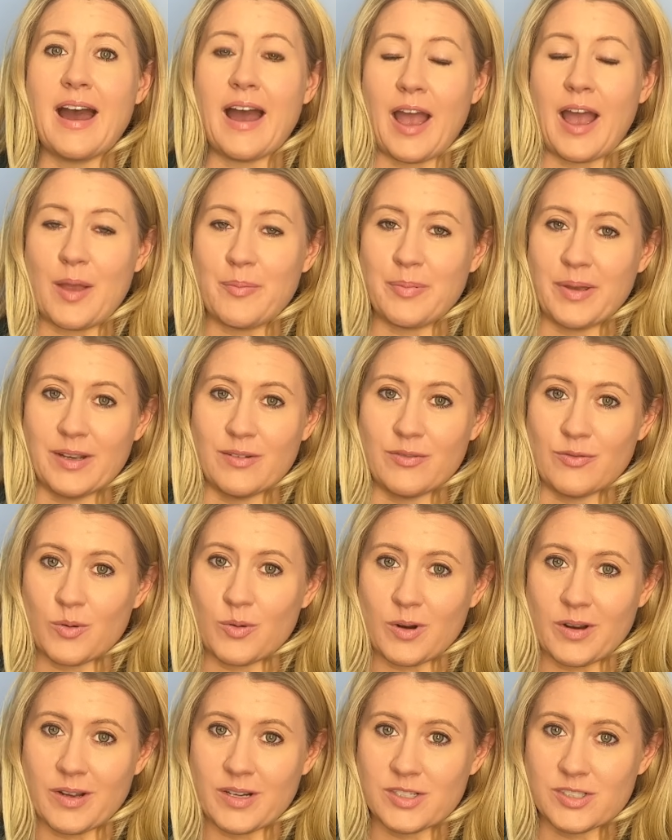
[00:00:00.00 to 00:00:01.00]
I paid
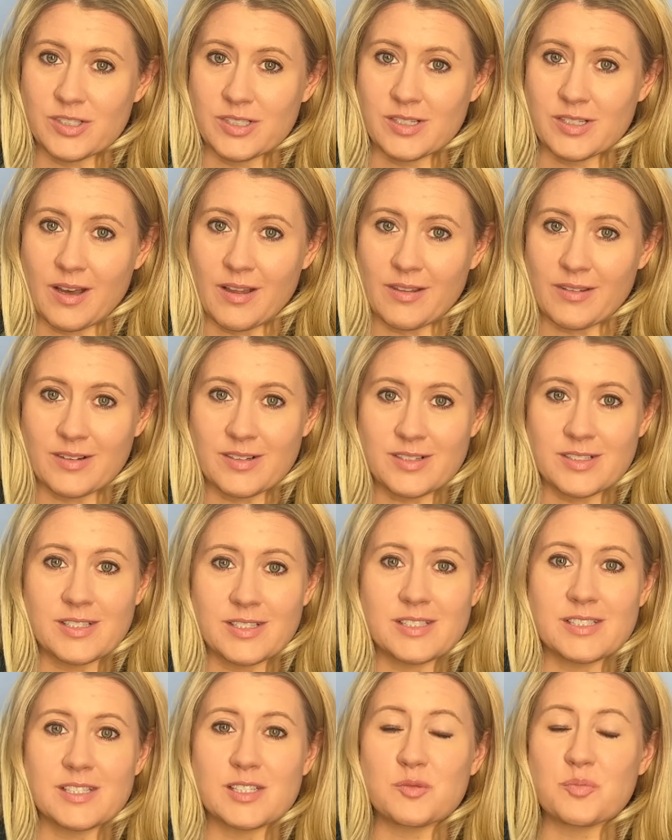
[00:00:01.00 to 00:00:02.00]
$400.
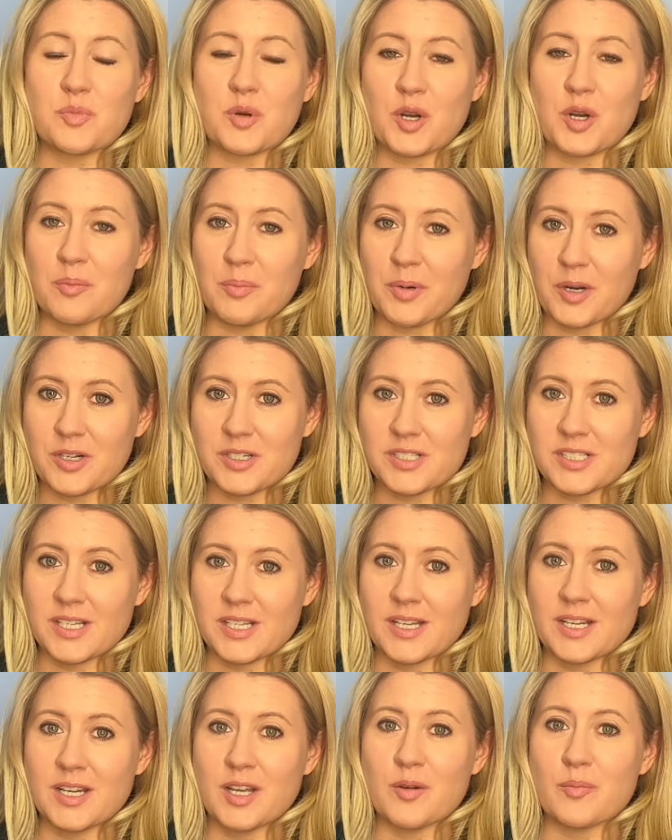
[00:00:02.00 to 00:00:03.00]
This is per
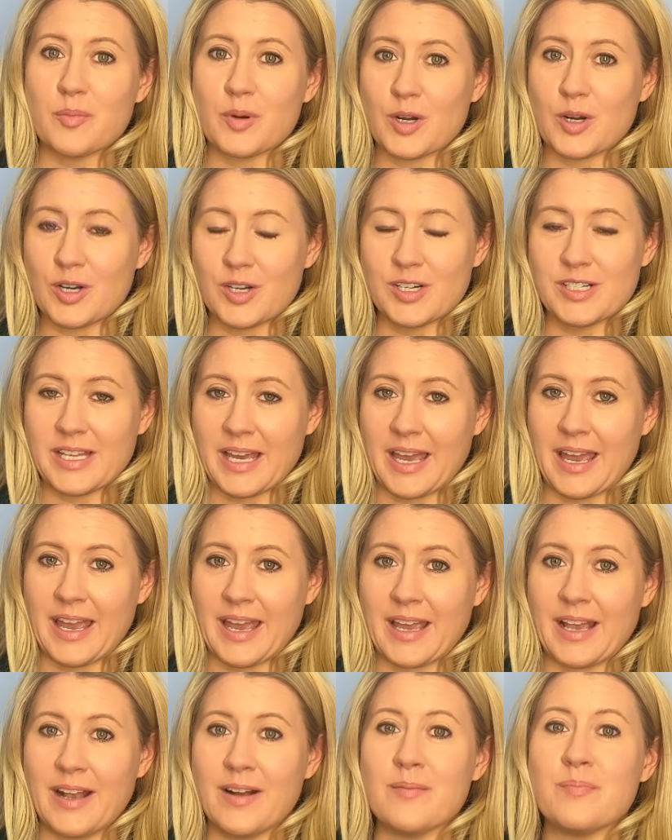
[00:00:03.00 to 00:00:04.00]
person, per
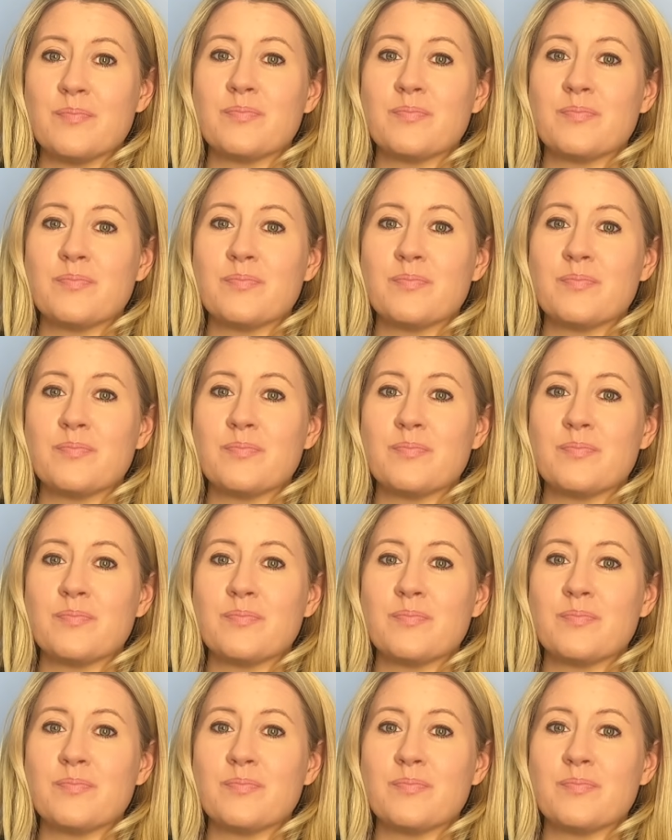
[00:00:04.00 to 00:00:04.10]
day,